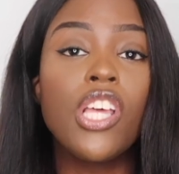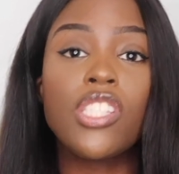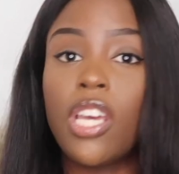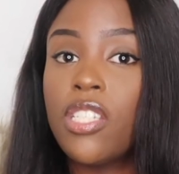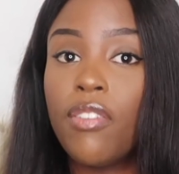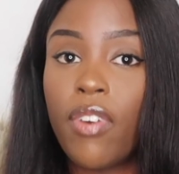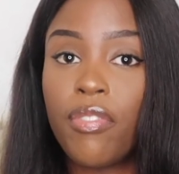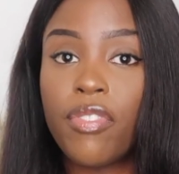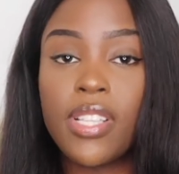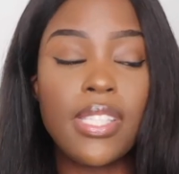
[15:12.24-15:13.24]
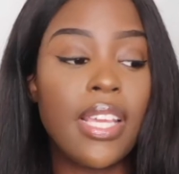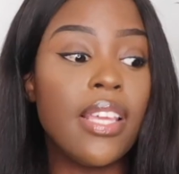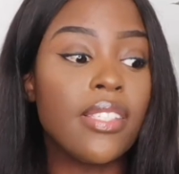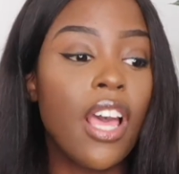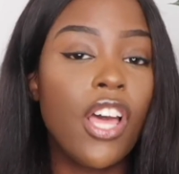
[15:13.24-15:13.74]
certain
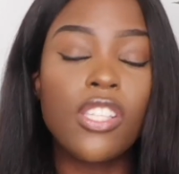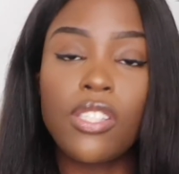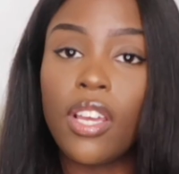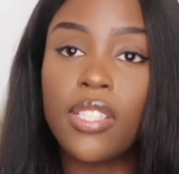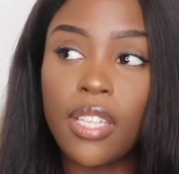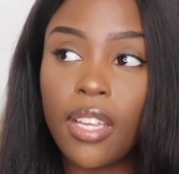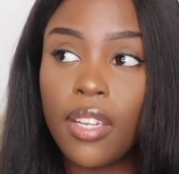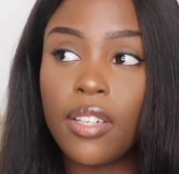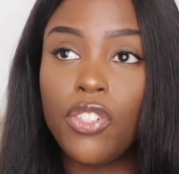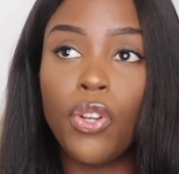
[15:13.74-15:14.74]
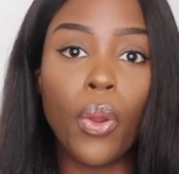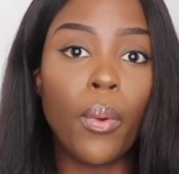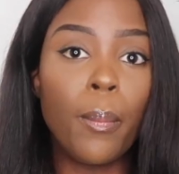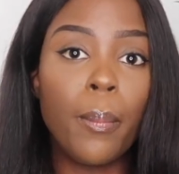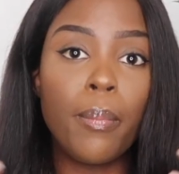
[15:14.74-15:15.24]
references, certain
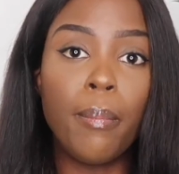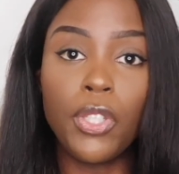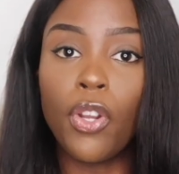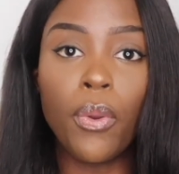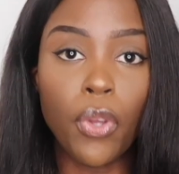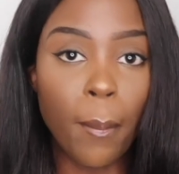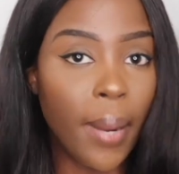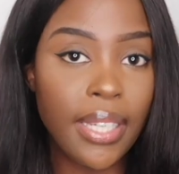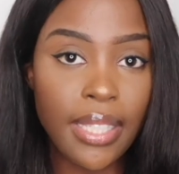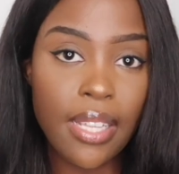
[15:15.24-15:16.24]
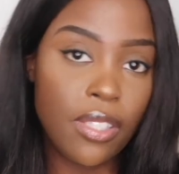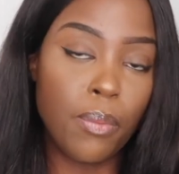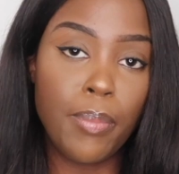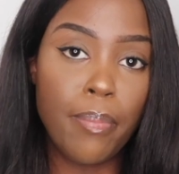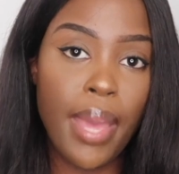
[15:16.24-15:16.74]
your money needs to
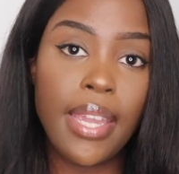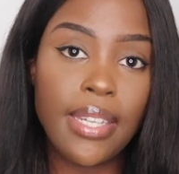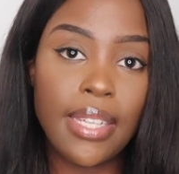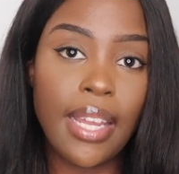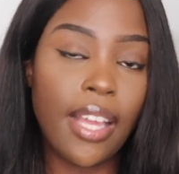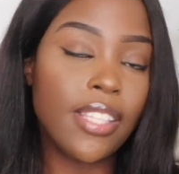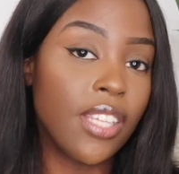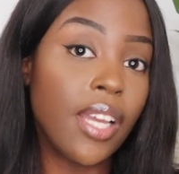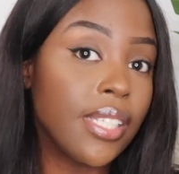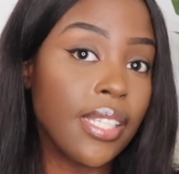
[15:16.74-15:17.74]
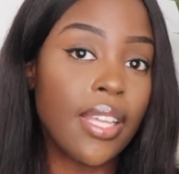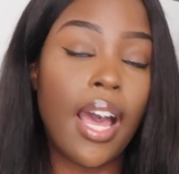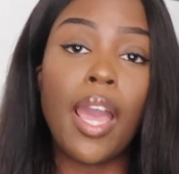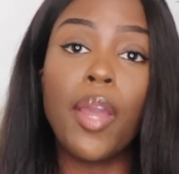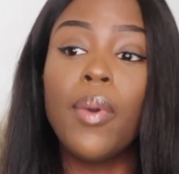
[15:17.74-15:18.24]
be paid in at a certain
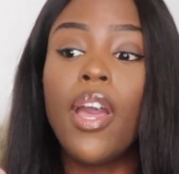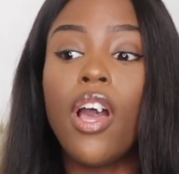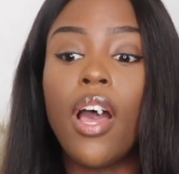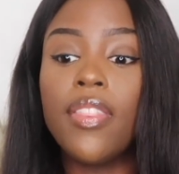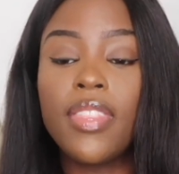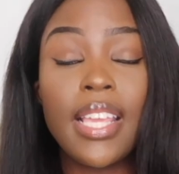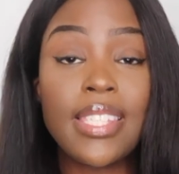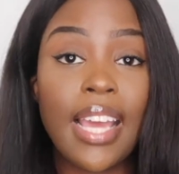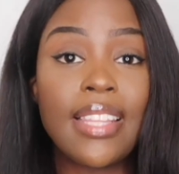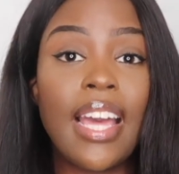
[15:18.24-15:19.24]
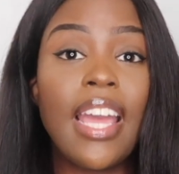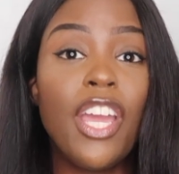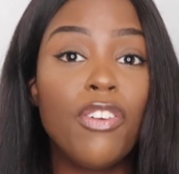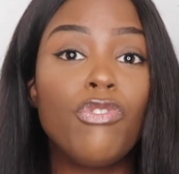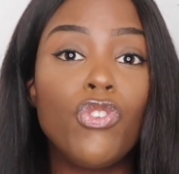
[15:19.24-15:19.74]
time and things like that.
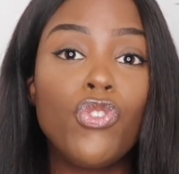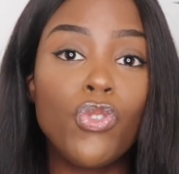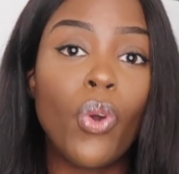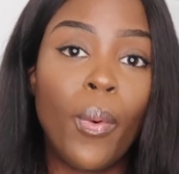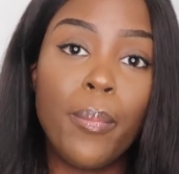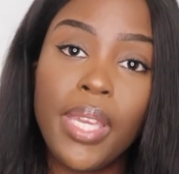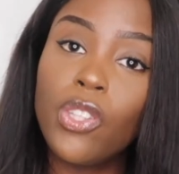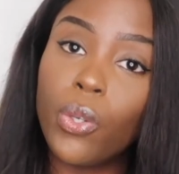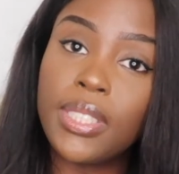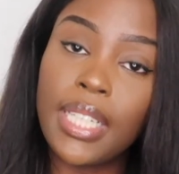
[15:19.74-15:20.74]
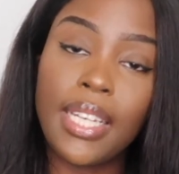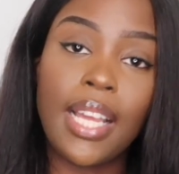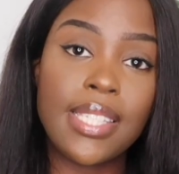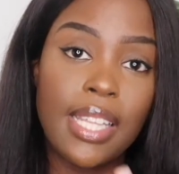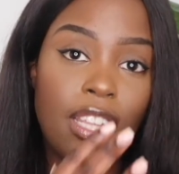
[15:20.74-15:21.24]
If you do not meet those
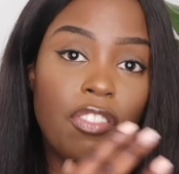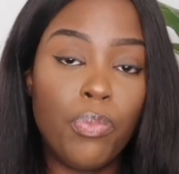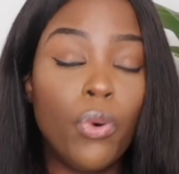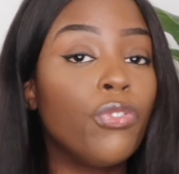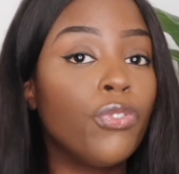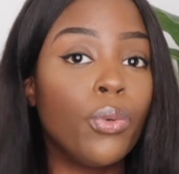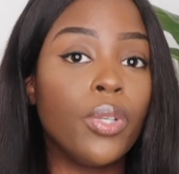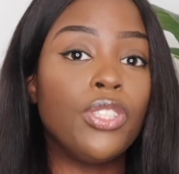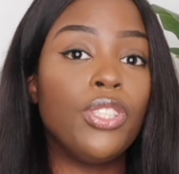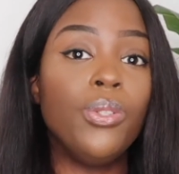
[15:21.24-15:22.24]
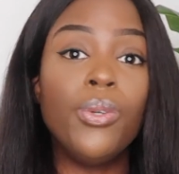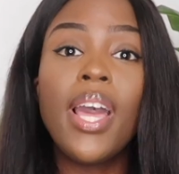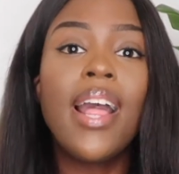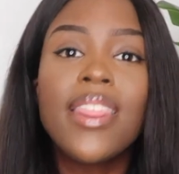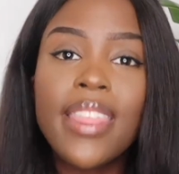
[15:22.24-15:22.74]
deadlines that they've put forward to you,
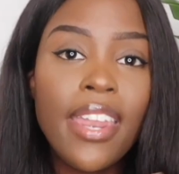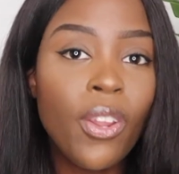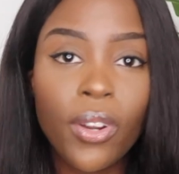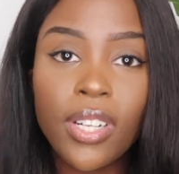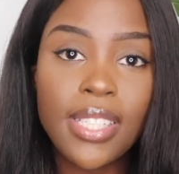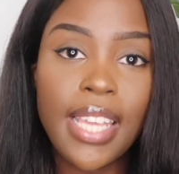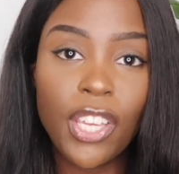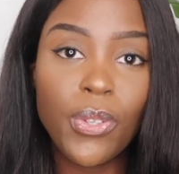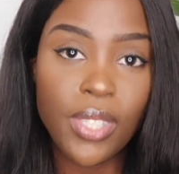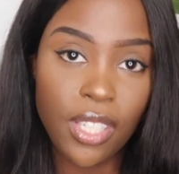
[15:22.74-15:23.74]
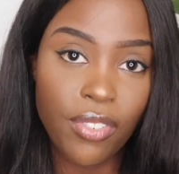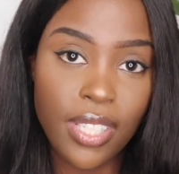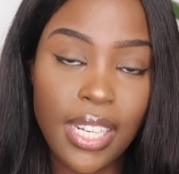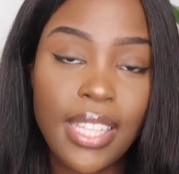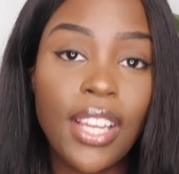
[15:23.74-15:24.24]
they're not going to take you
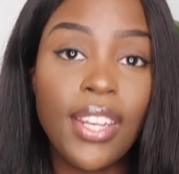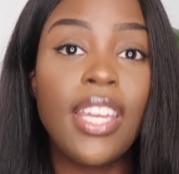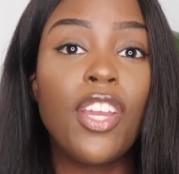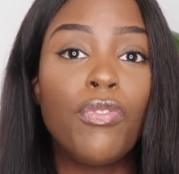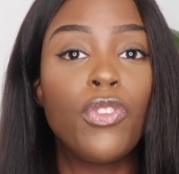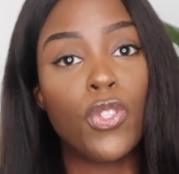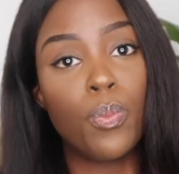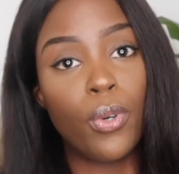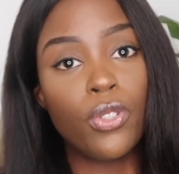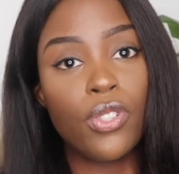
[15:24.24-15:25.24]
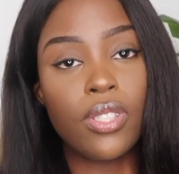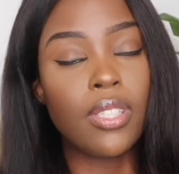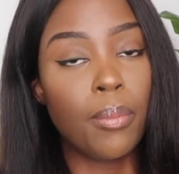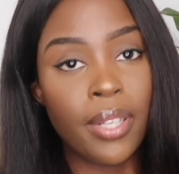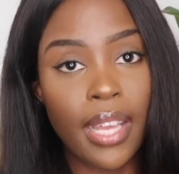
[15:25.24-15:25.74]
seriously. They're going to give the spot to
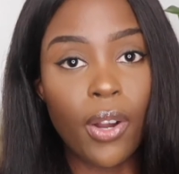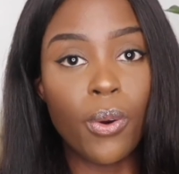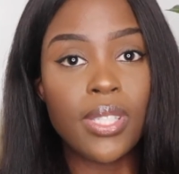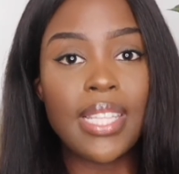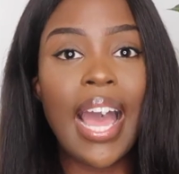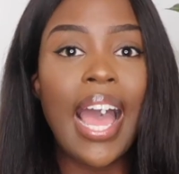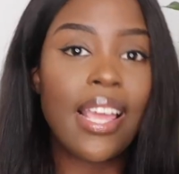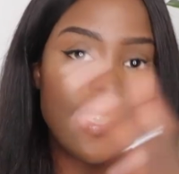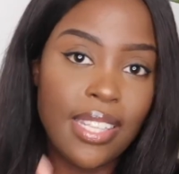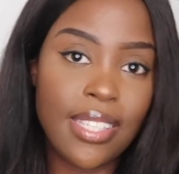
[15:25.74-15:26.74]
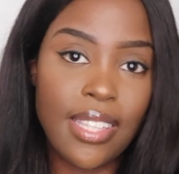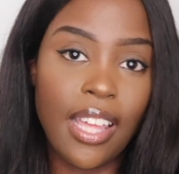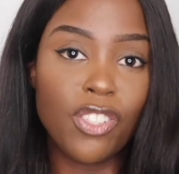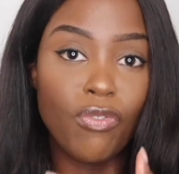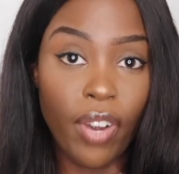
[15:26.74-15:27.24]
someone else that has these
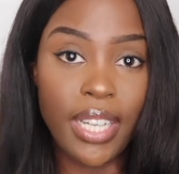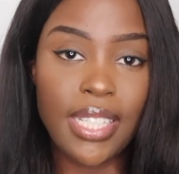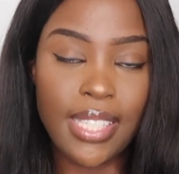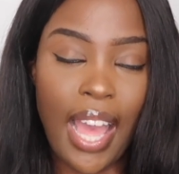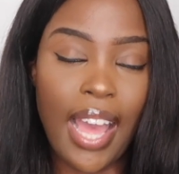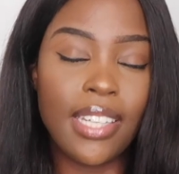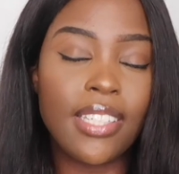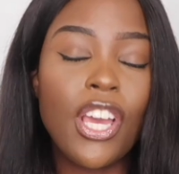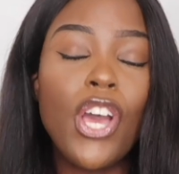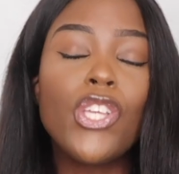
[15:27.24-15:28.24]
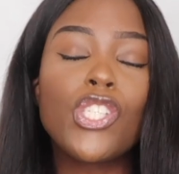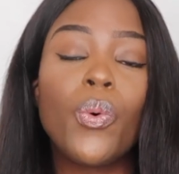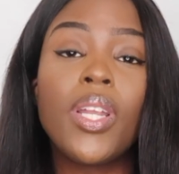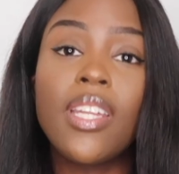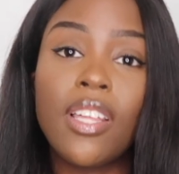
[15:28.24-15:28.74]
things ready to hand.
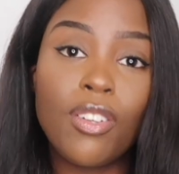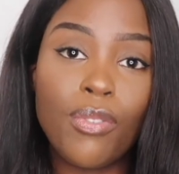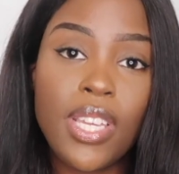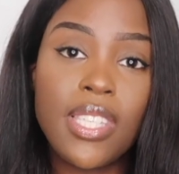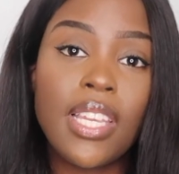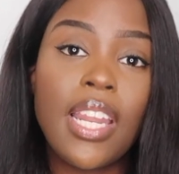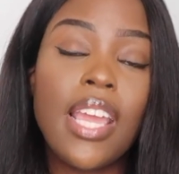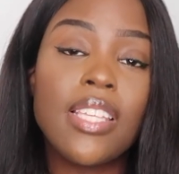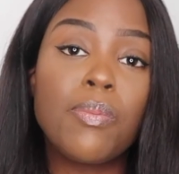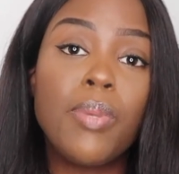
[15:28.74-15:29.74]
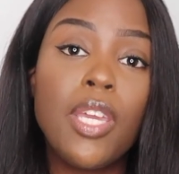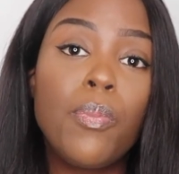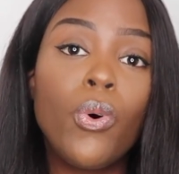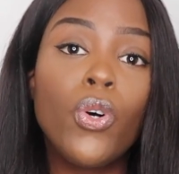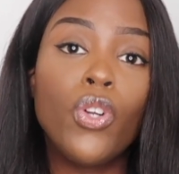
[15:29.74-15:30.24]
So another reason is
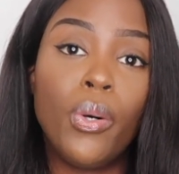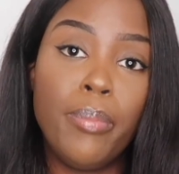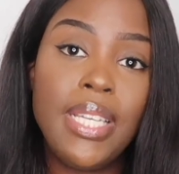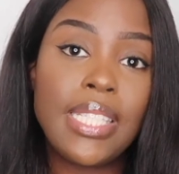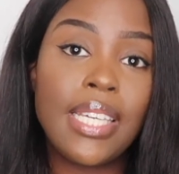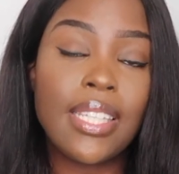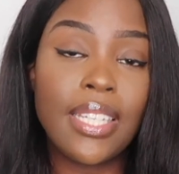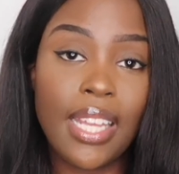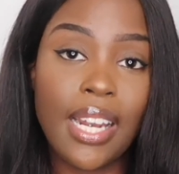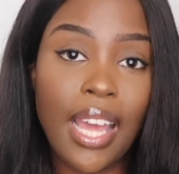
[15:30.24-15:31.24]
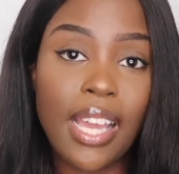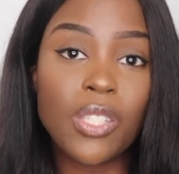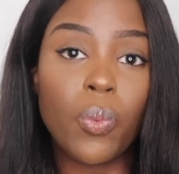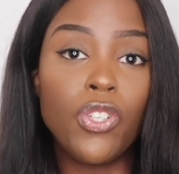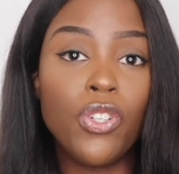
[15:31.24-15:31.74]
people not meeting the
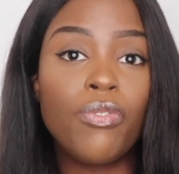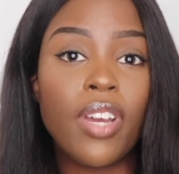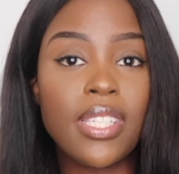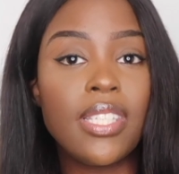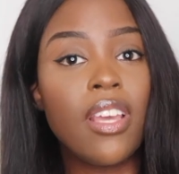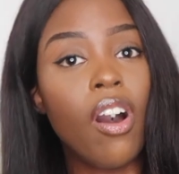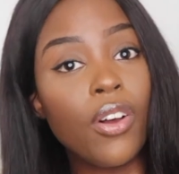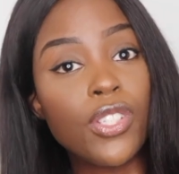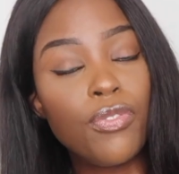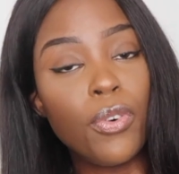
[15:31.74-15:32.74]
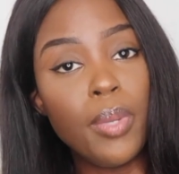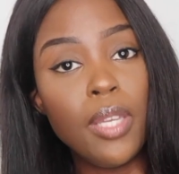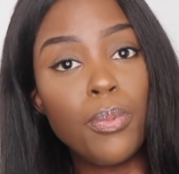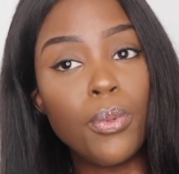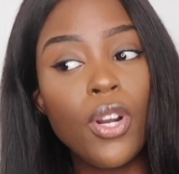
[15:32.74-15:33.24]
deadlines when university asks for
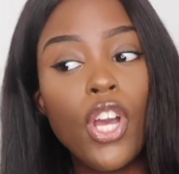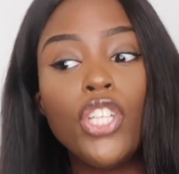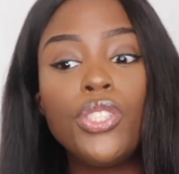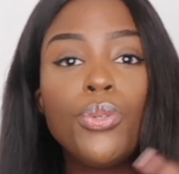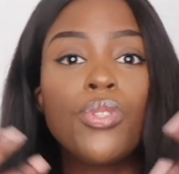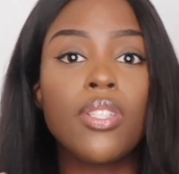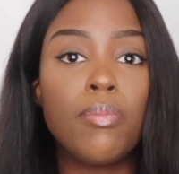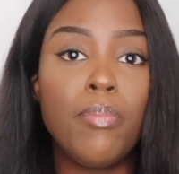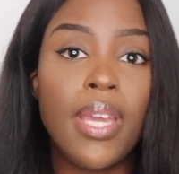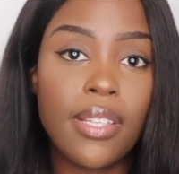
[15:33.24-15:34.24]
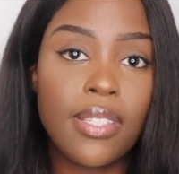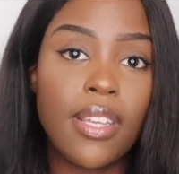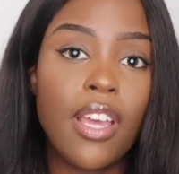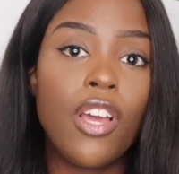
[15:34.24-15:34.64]
people to submit